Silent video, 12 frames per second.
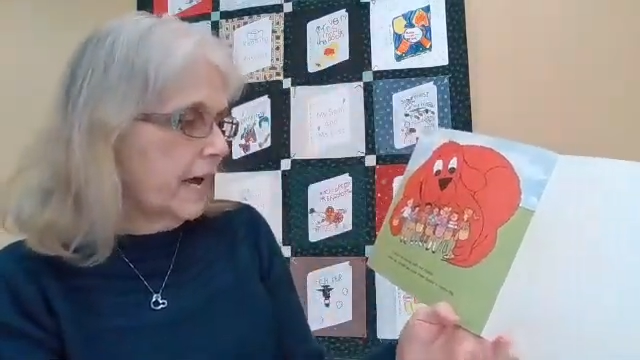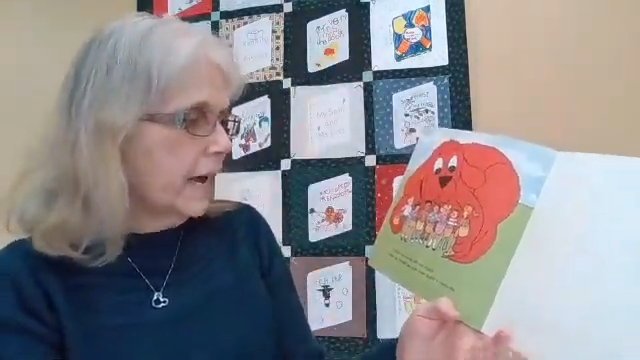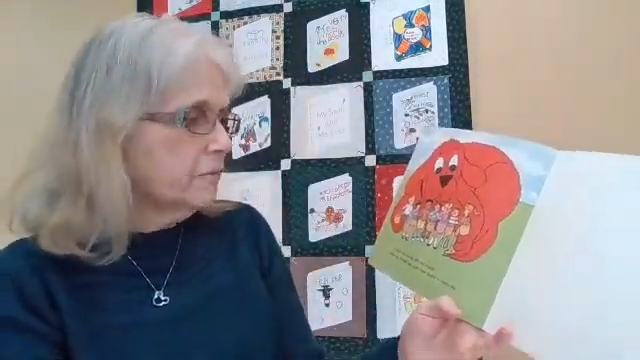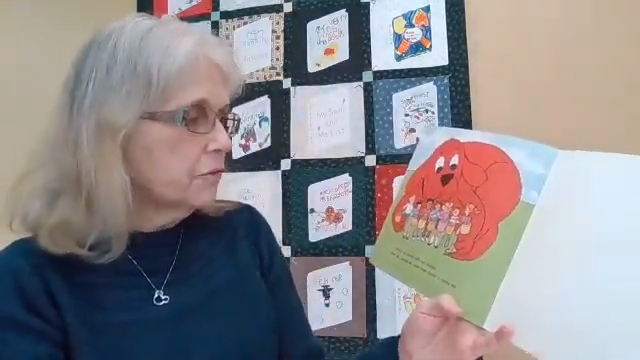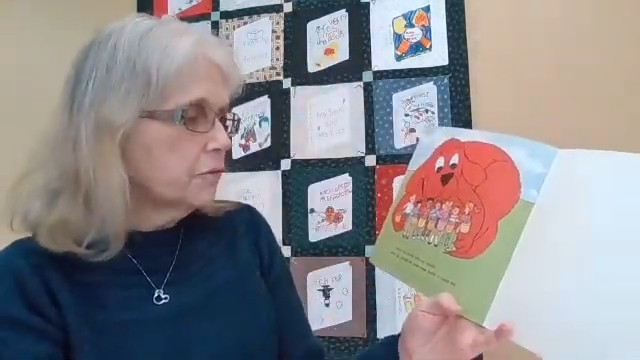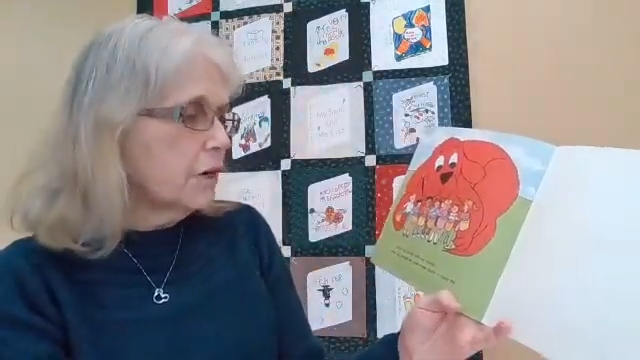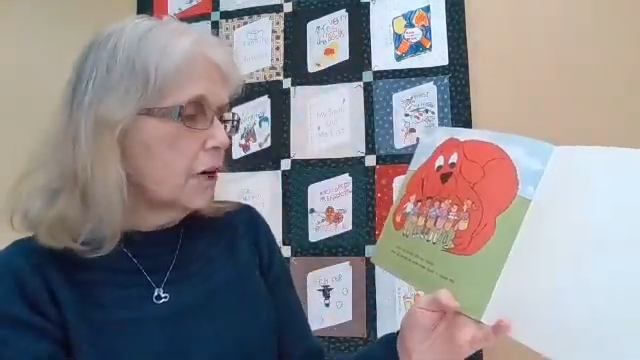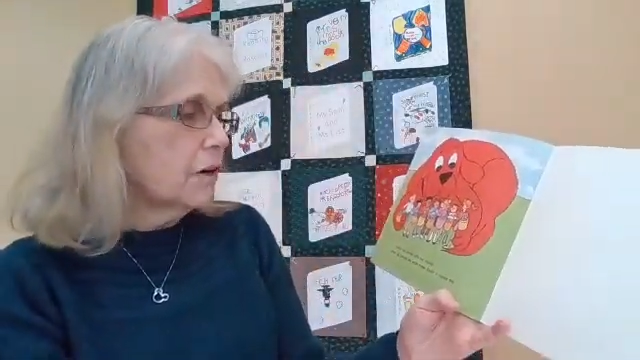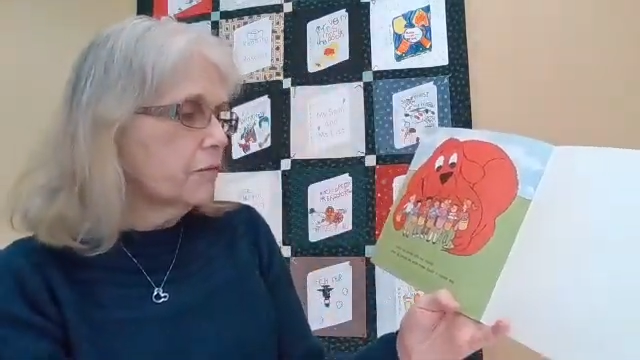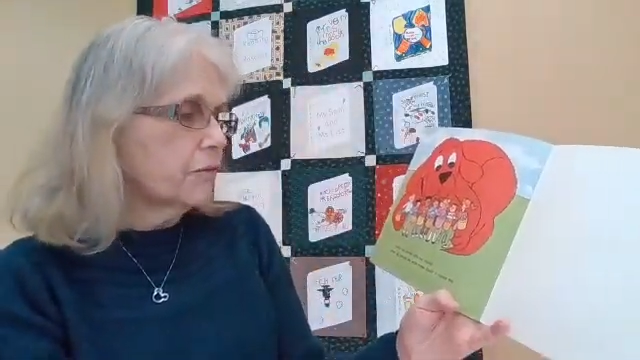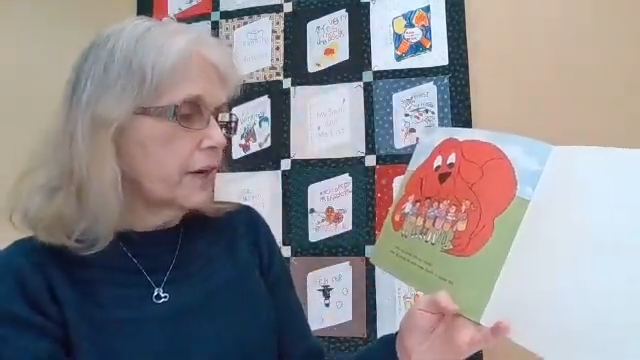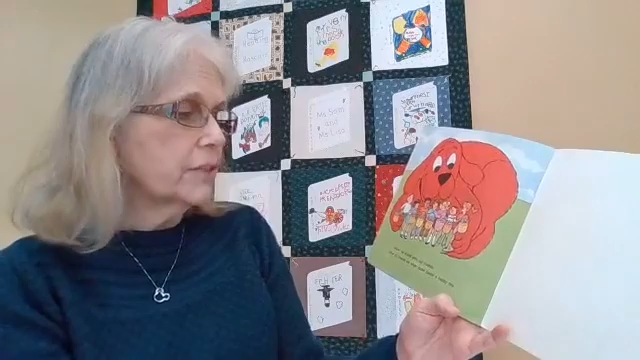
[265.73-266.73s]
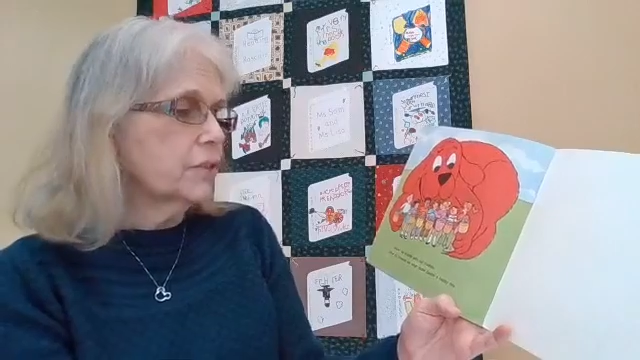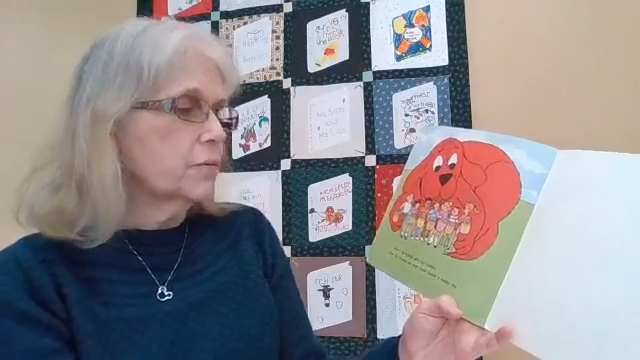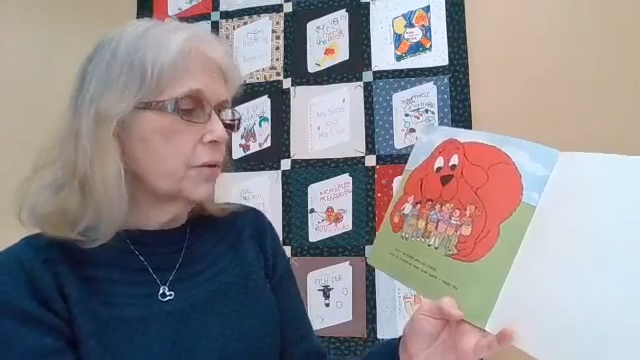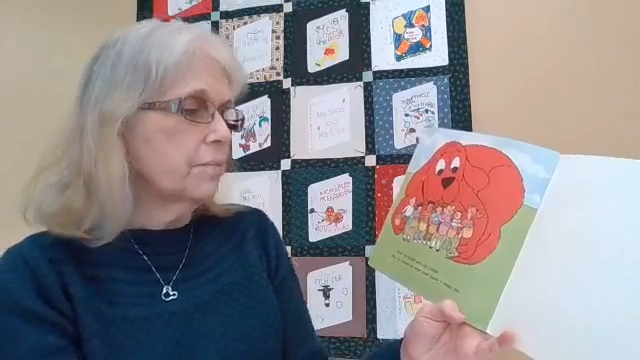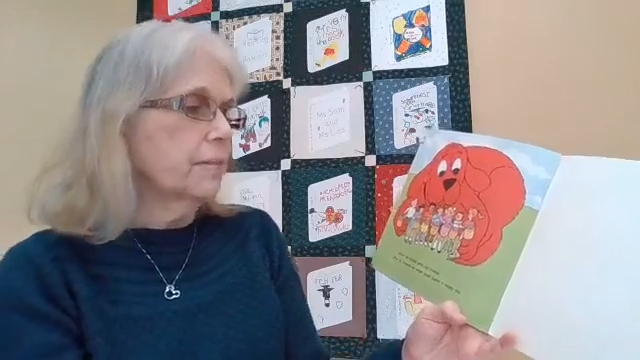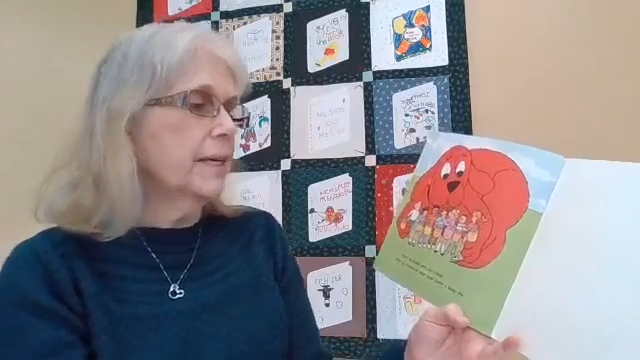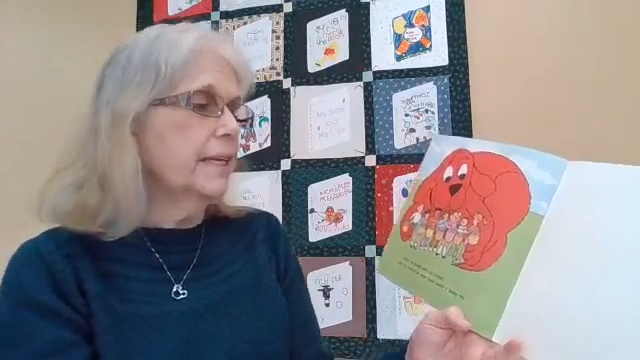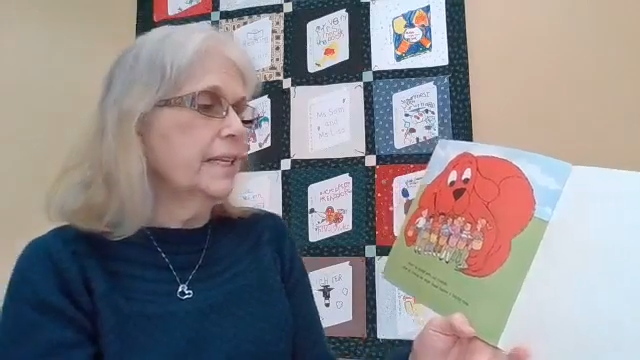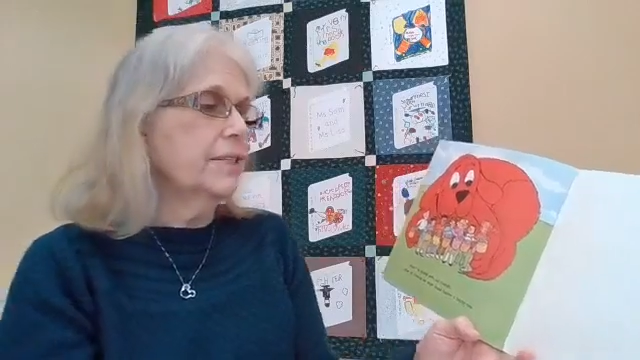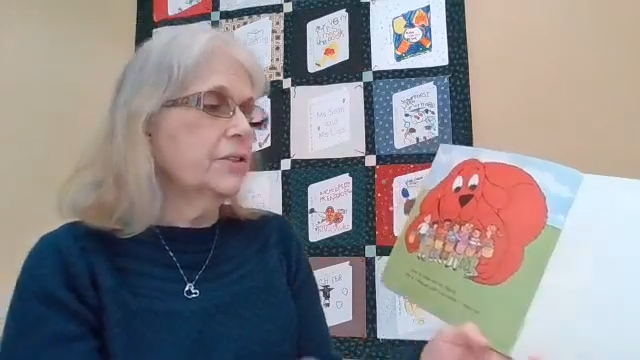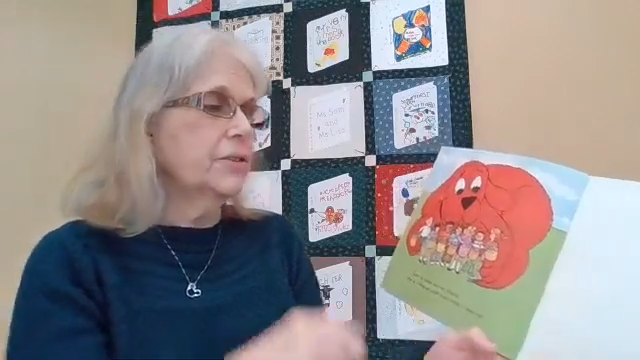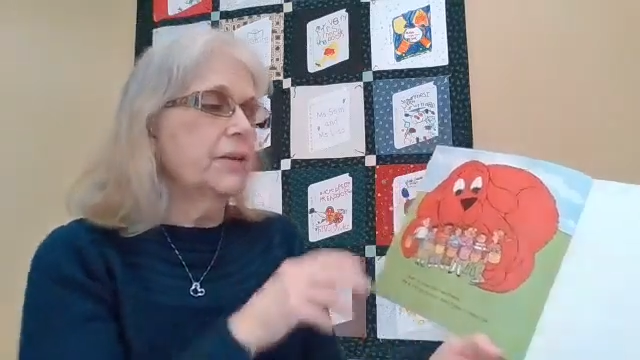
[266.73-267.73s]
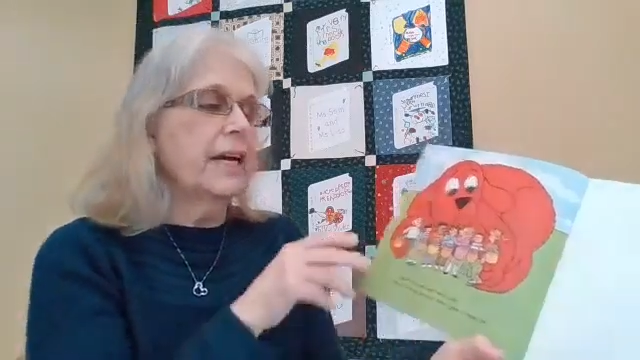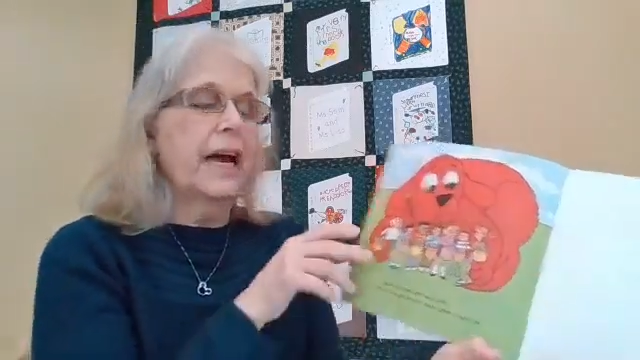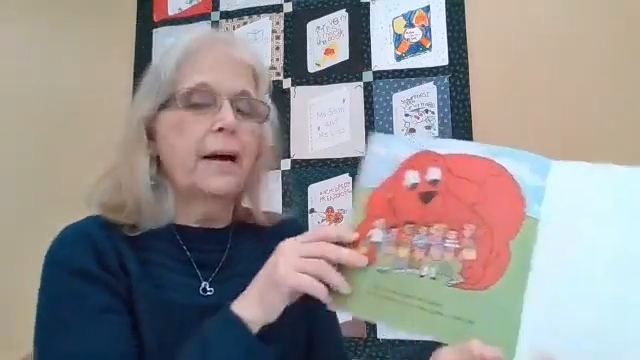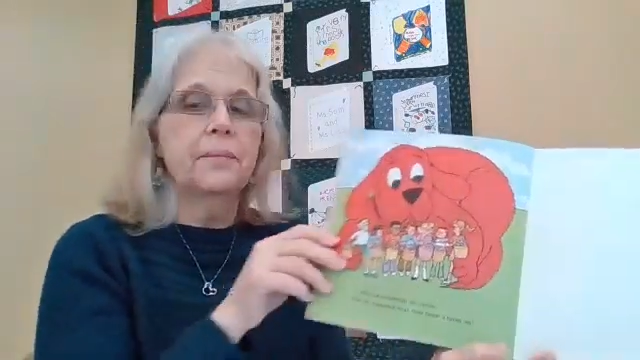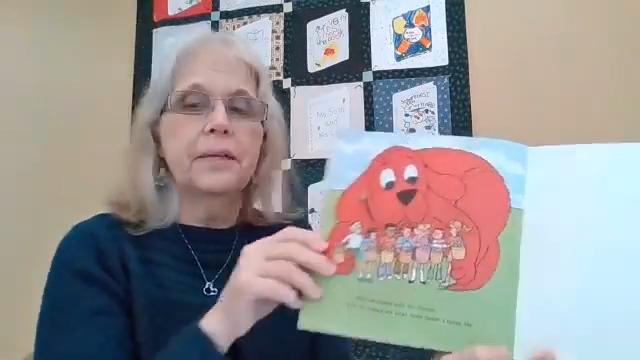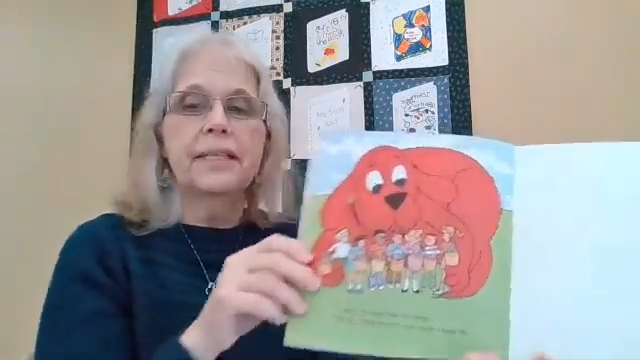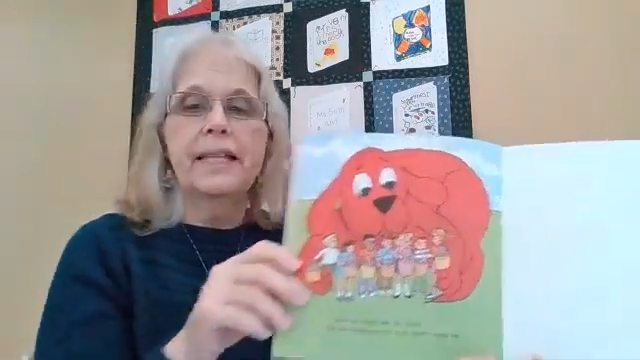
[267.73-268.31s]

After all, friends are what make Easter a happy